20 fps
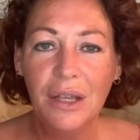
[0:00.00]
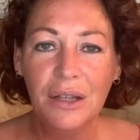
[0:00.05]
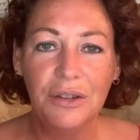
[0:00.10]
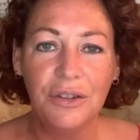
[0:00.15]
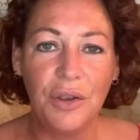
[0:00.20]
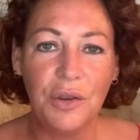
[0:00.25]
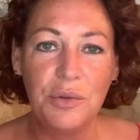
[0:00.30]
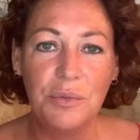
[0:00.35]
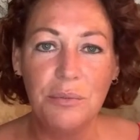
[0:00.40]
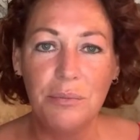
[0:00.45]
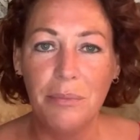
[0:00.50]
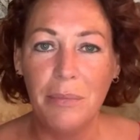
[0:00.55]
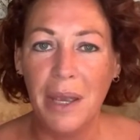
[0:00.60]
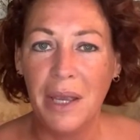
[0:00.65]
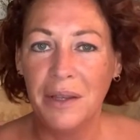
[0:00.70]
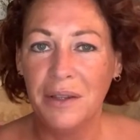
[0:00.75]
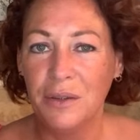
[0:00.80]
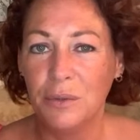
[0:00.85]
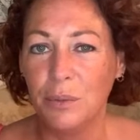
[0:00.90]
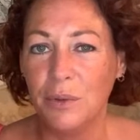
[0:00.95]
don't
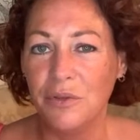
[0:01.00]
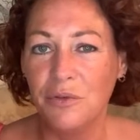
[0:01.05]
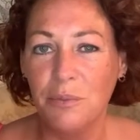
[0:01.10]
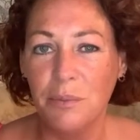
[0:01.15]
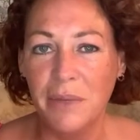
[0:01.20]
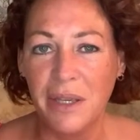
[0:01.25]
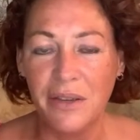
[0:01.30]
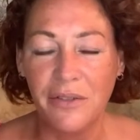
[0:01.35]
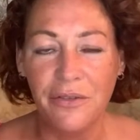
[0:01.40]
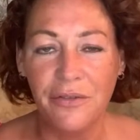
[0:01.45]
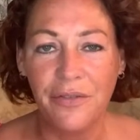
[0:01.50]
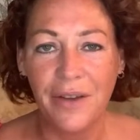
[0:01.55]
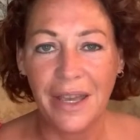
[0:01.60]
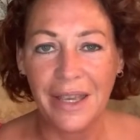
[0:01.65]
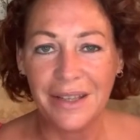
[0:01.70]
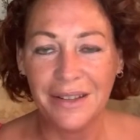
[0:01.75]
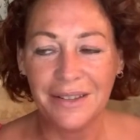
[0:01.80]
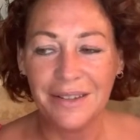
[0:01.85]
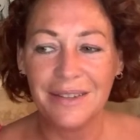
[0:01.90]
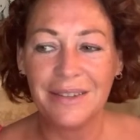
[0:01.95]
mess with me
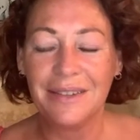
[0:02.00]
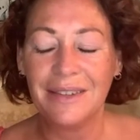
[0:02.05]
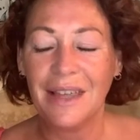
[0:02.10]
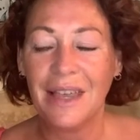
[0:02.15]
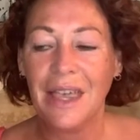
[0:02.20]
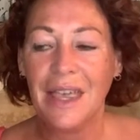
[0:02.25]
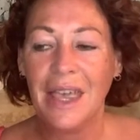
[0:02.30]
face.